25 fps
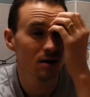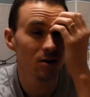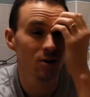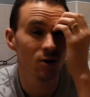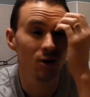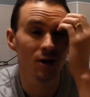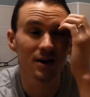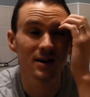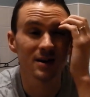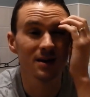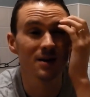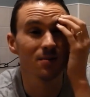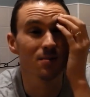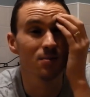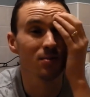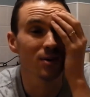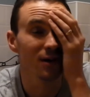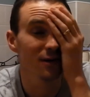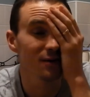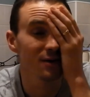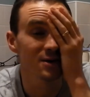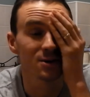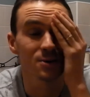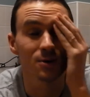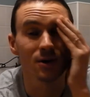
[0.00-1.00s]
or I didn't
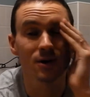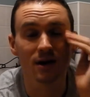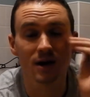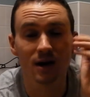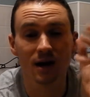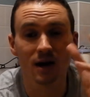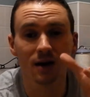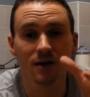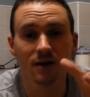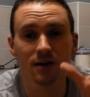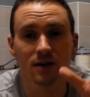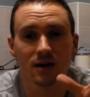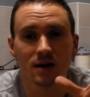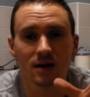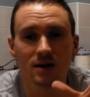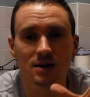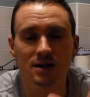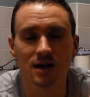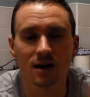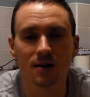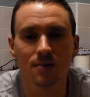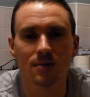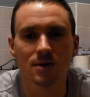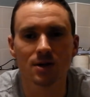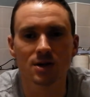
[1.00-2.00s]
bother to work out the
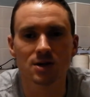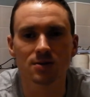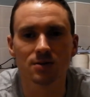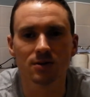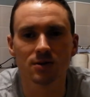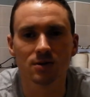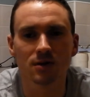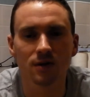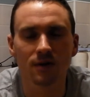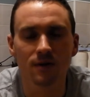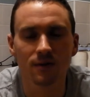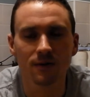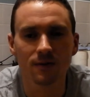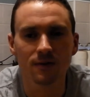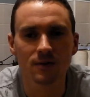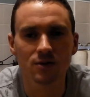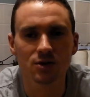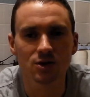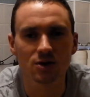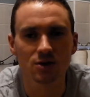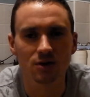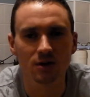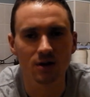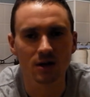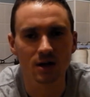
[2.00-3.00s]
exact measurement of
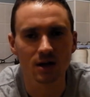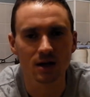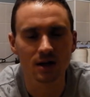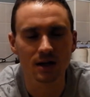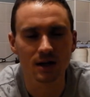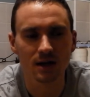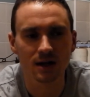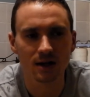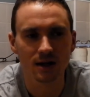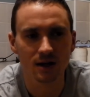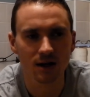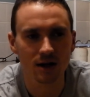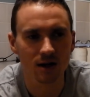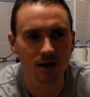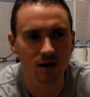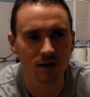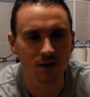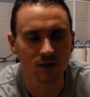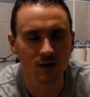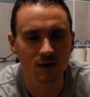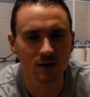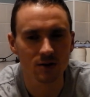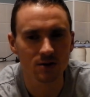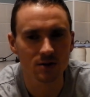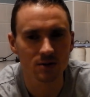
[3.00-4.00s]
sugar I needed in that, and I kind
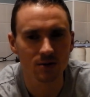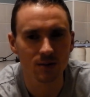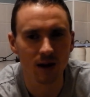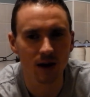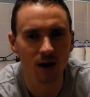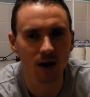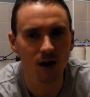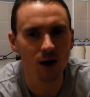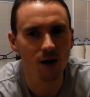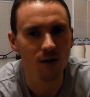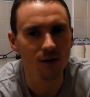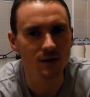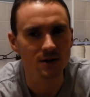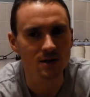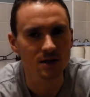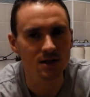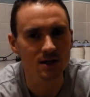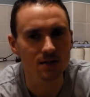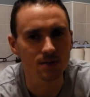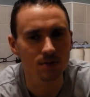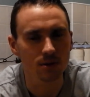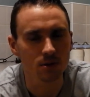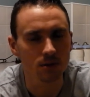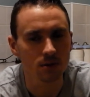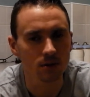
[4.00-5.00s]
of used about half a
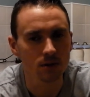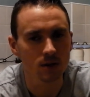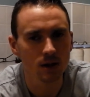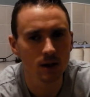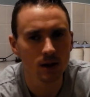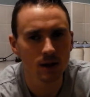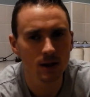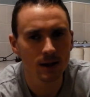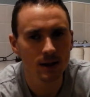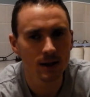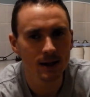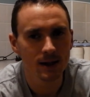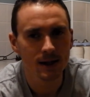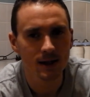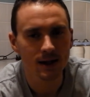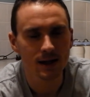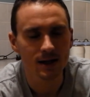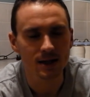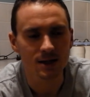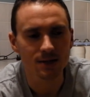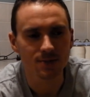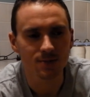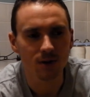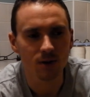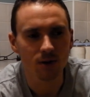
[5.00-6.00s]
teaspoon in
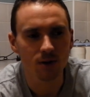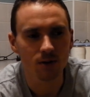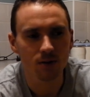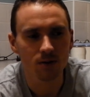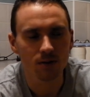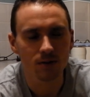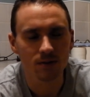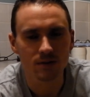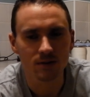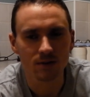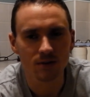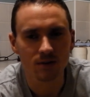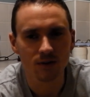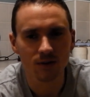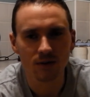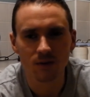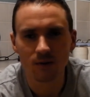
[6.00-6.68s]
each bowl, and